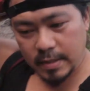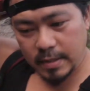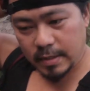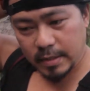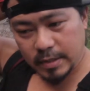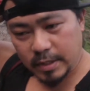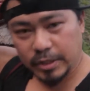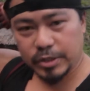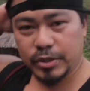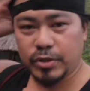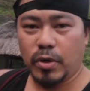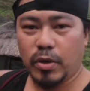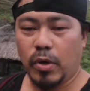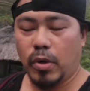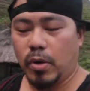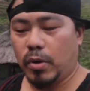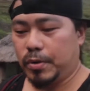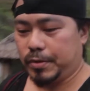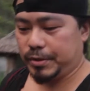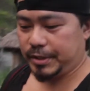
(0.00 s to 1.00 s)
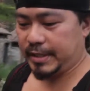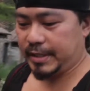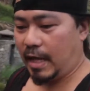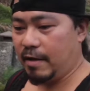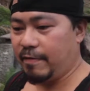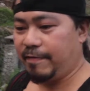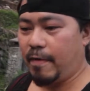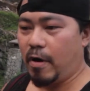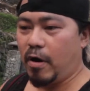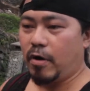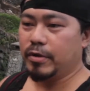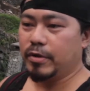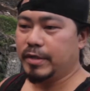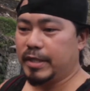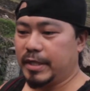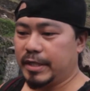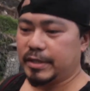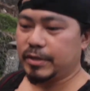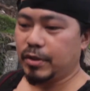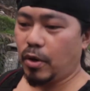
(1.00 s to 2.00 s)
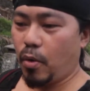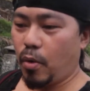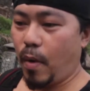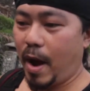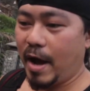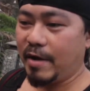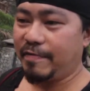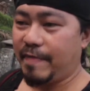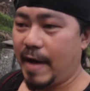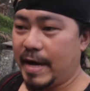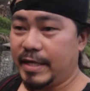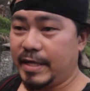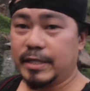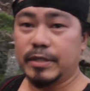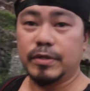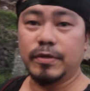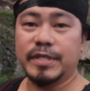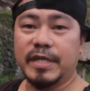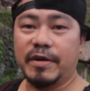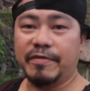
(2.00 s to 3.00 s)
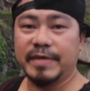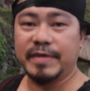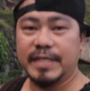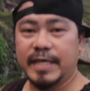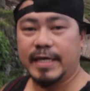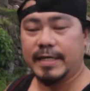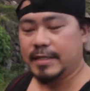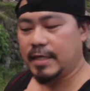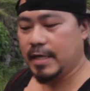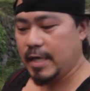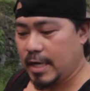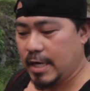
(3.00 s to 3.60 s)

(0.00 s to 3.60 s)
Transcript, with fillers: There's no cell phone, there's no Wi-Fi, there's no services,